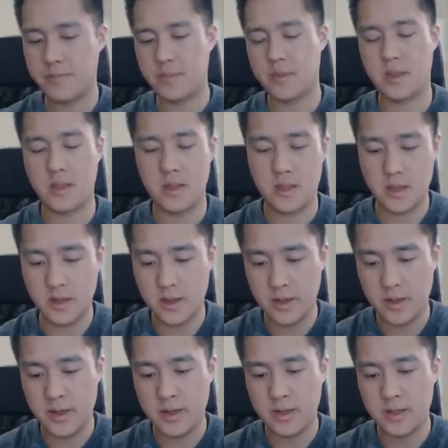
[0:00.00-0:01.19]

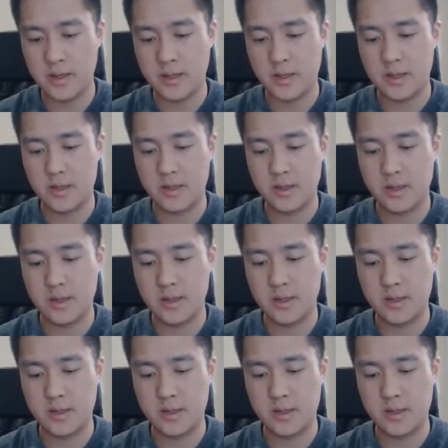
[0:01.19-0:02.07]
(no one is talking)